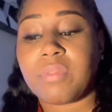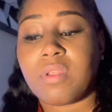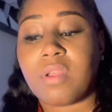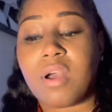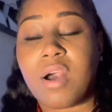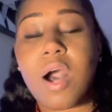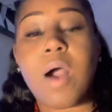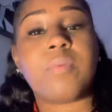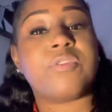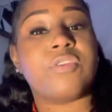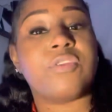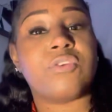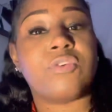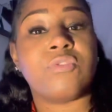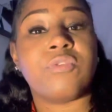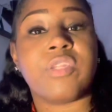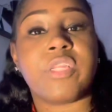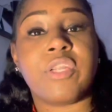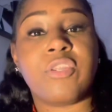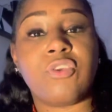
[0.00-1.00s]

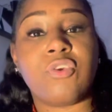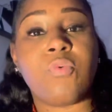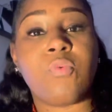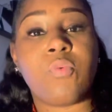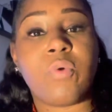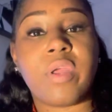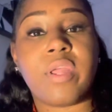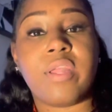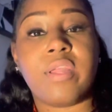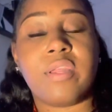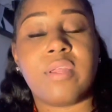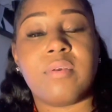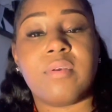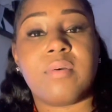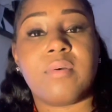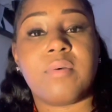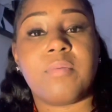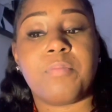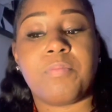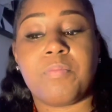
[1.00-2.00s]
obstacles in your way
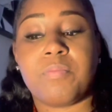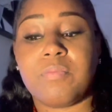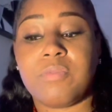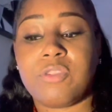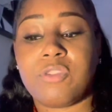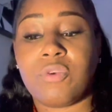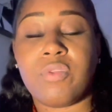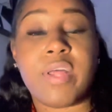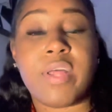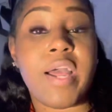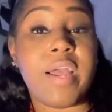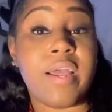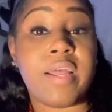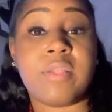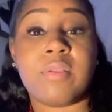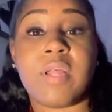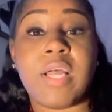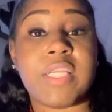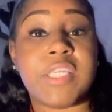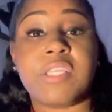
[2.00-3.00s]
so
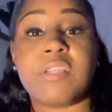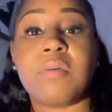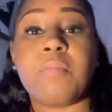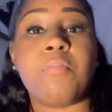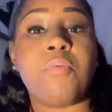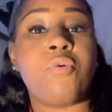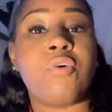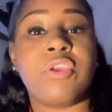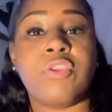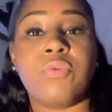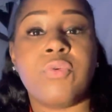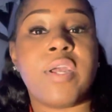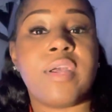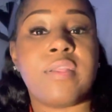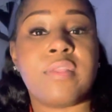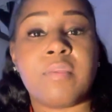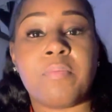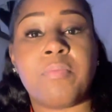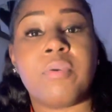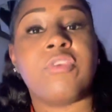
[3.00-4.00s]
that at some point you
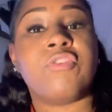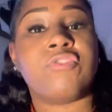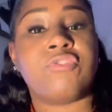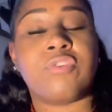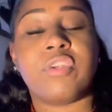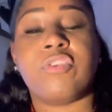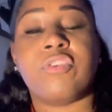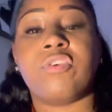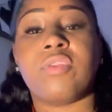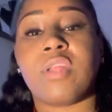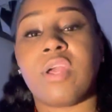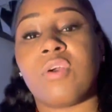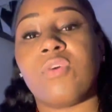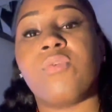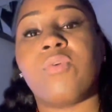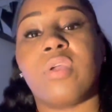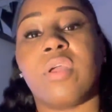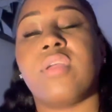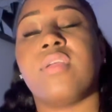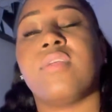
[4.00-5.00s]
get the picture and you're like,
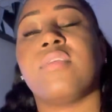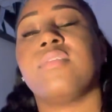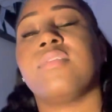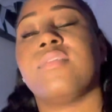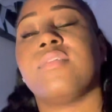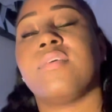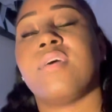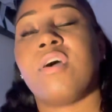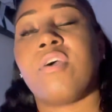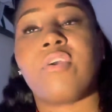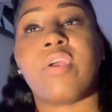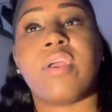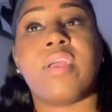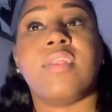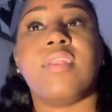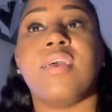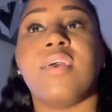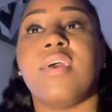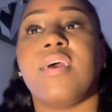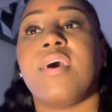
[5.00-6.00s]
okay, all right,
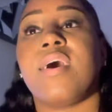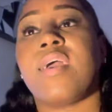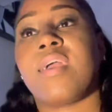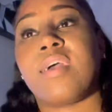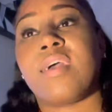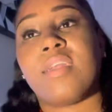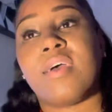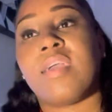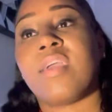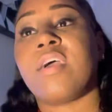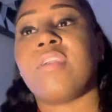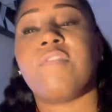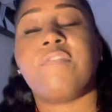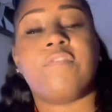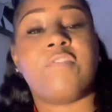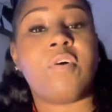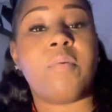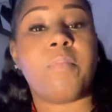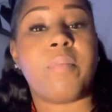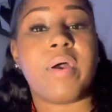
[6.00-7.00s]
I gotta
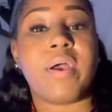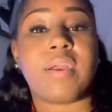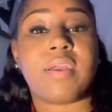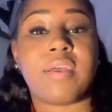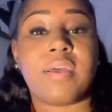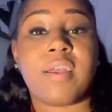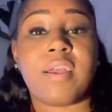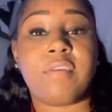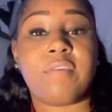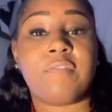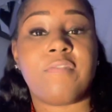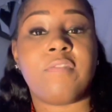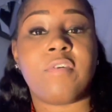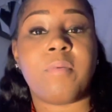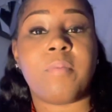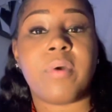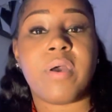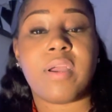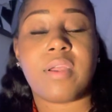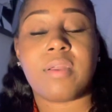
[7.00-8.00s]
fall
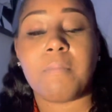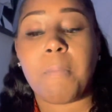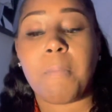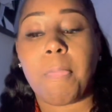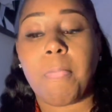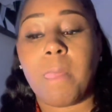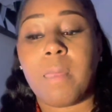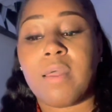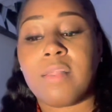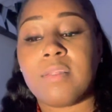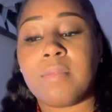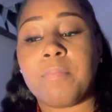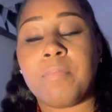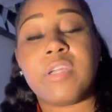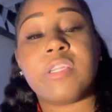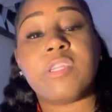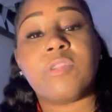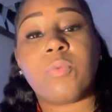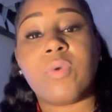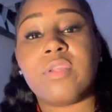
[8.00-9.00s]
back. And the
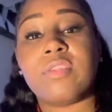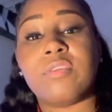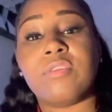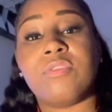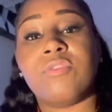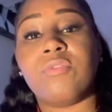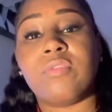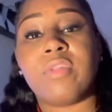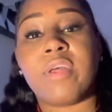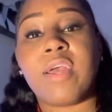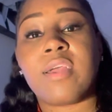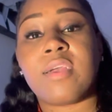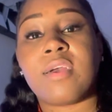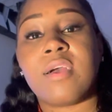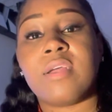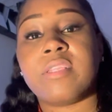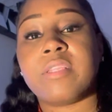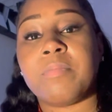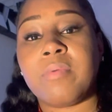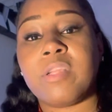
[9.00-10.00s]
best way to do that,
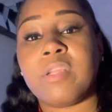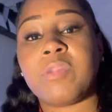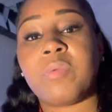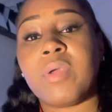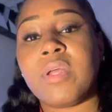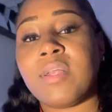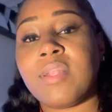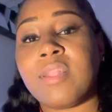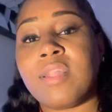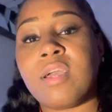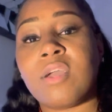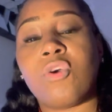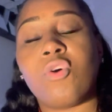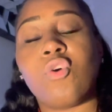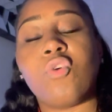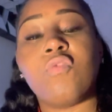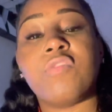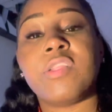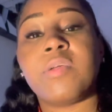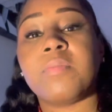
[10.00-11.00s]
guys, the best way to let
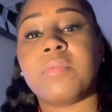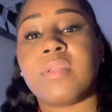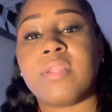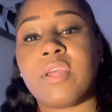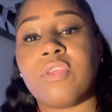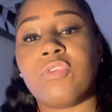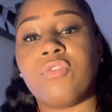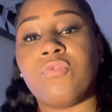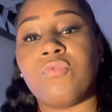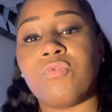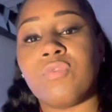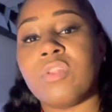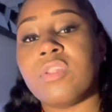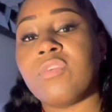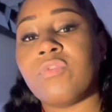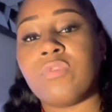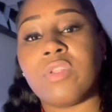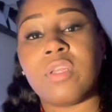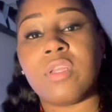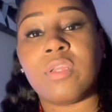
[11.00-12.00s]
go of something that you really,
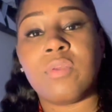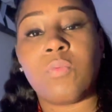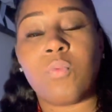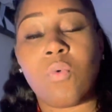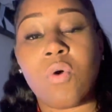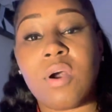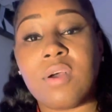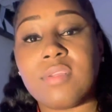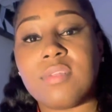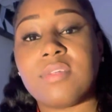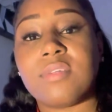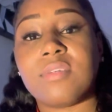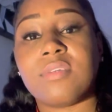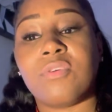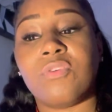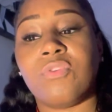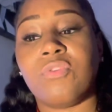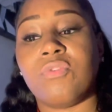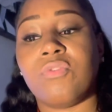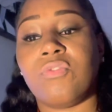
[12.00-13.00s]
really want, or
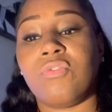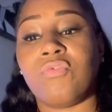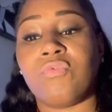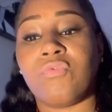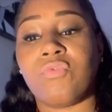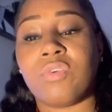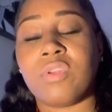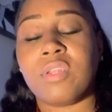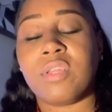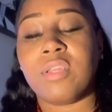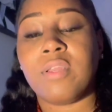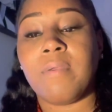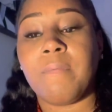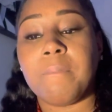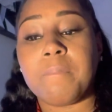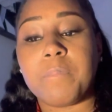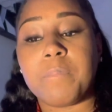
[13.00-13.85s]
you really